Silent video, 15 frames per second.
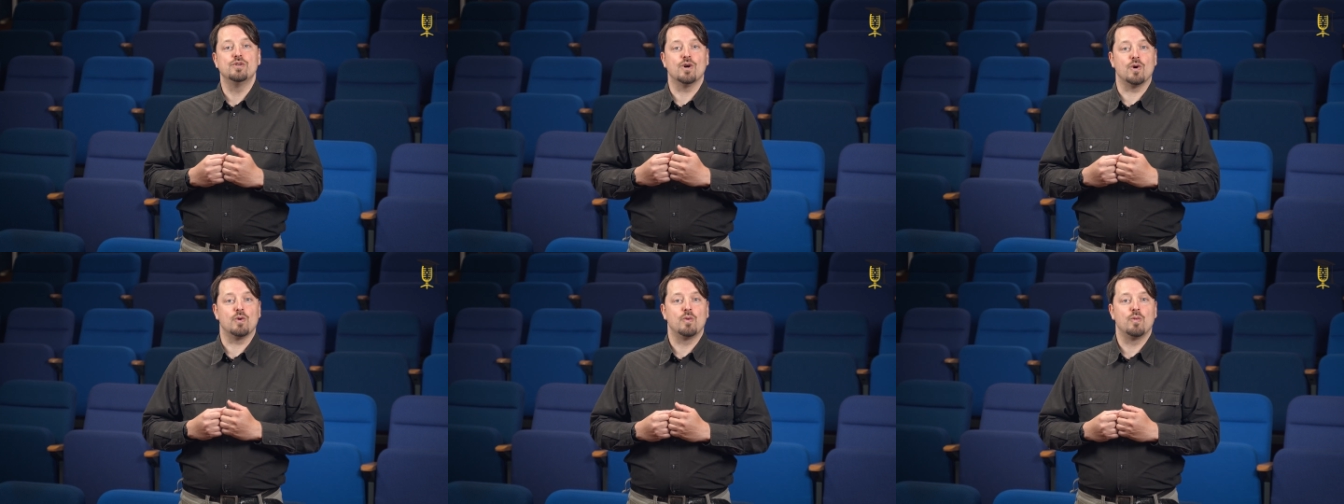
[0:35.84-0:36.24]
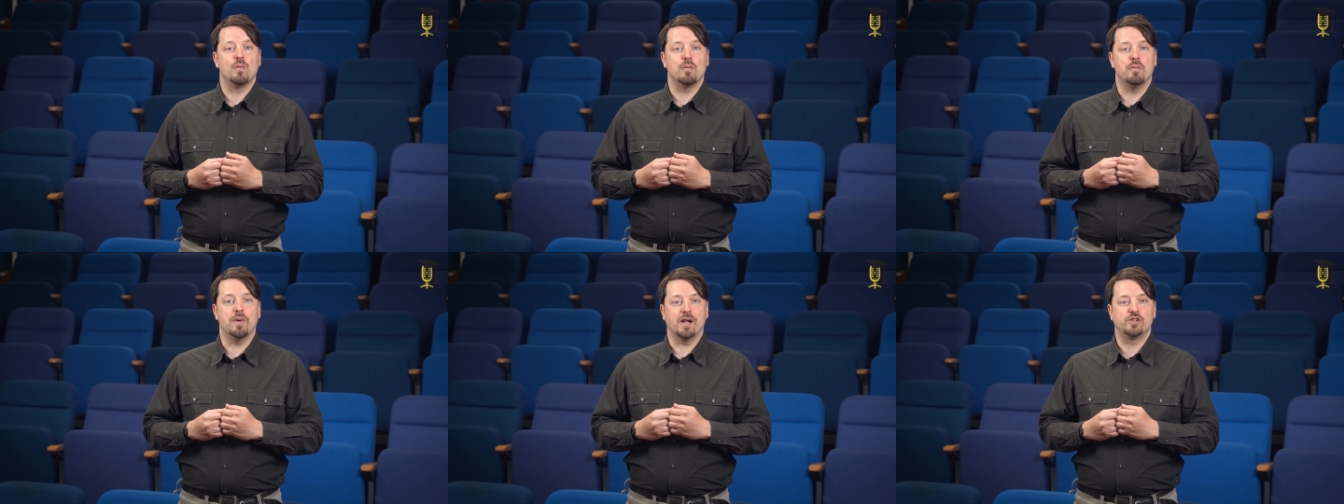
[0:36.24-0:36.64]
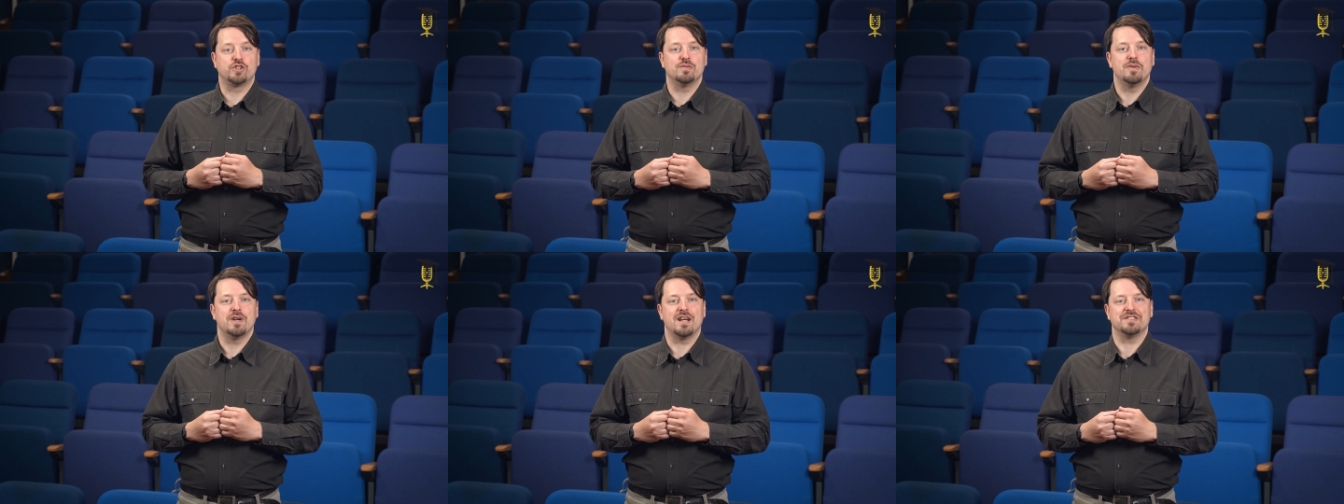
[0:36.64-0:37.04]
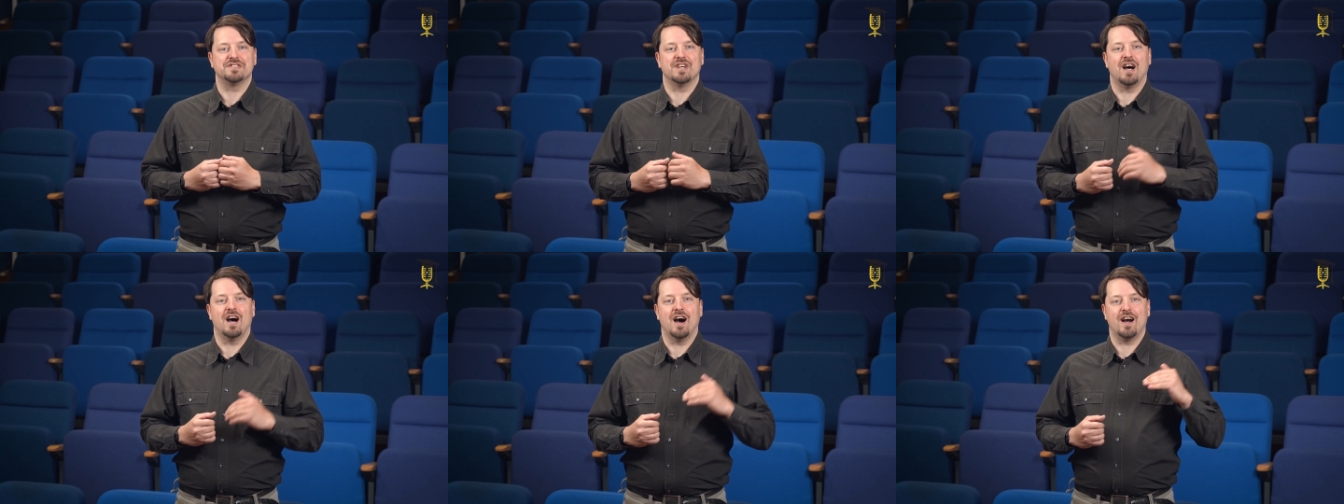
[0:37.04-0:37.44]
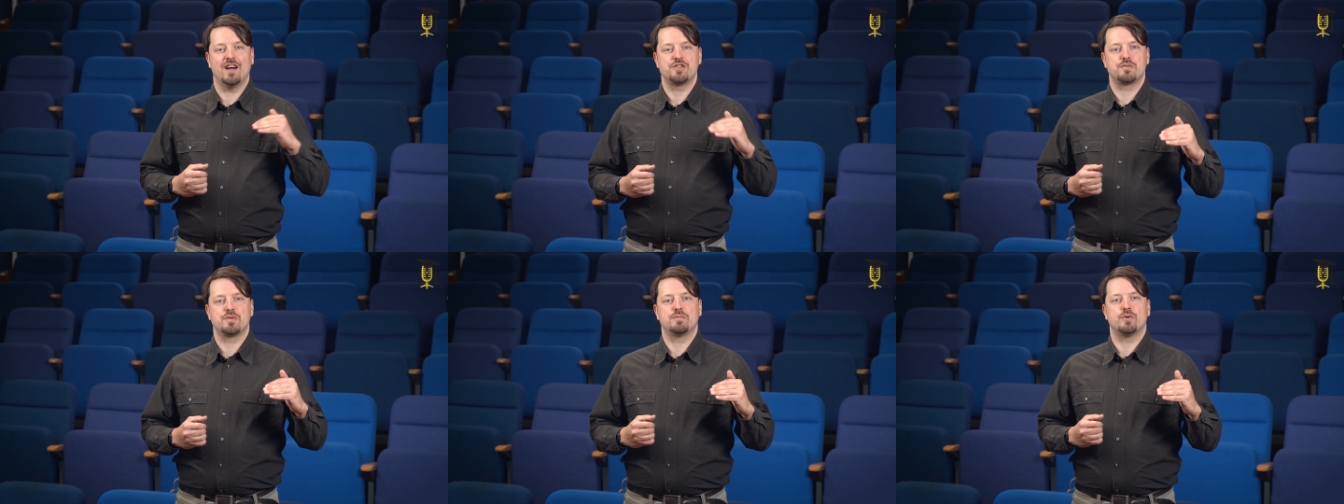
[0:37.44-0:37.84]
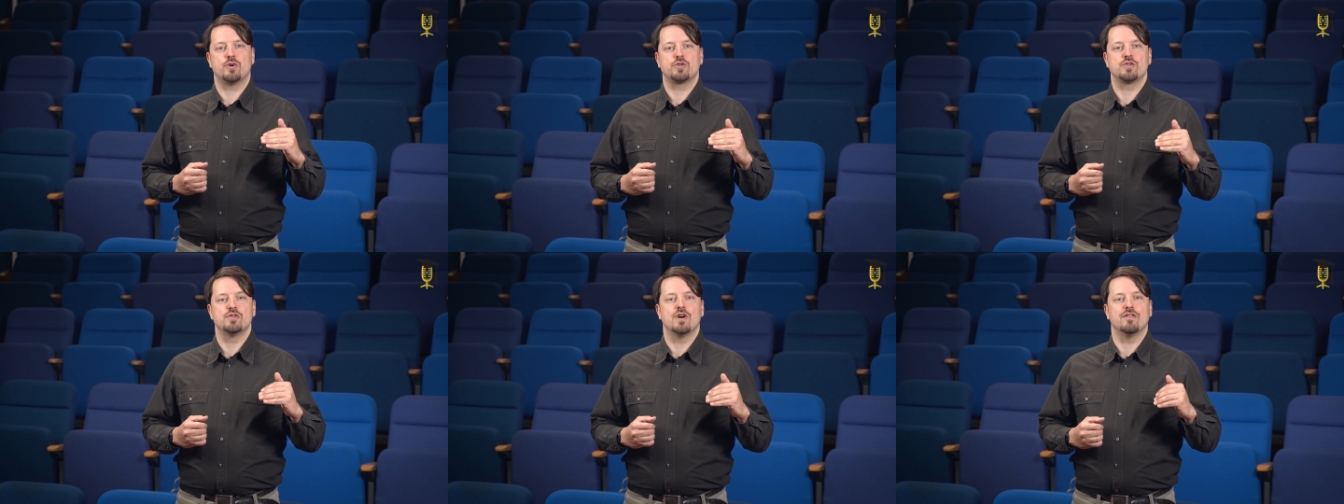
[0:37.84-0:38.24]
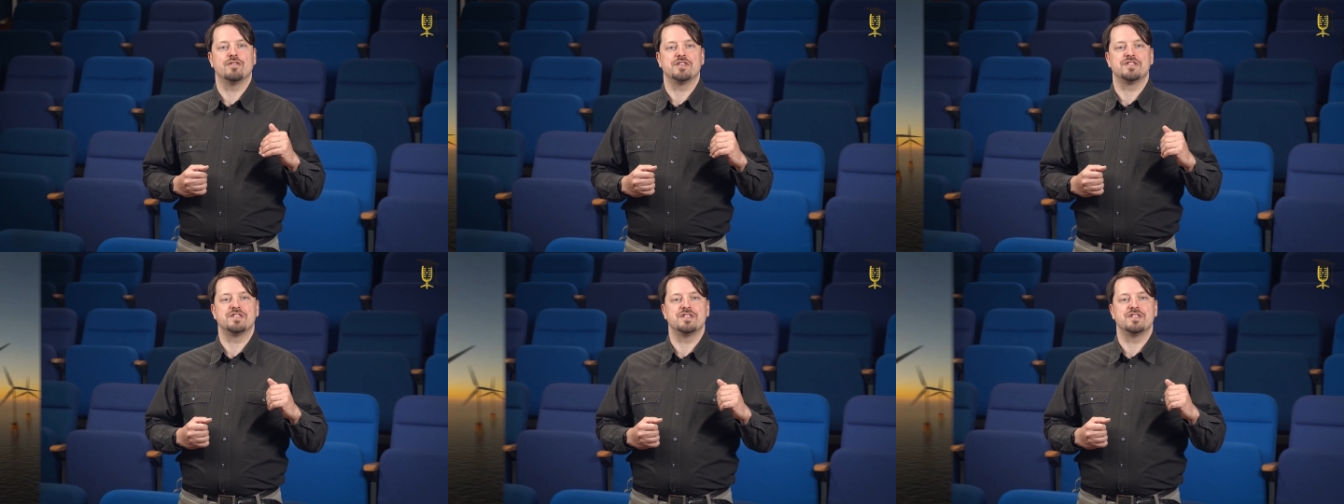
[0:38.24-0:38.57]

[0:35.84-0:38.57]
know Belgium has the highest proportion of its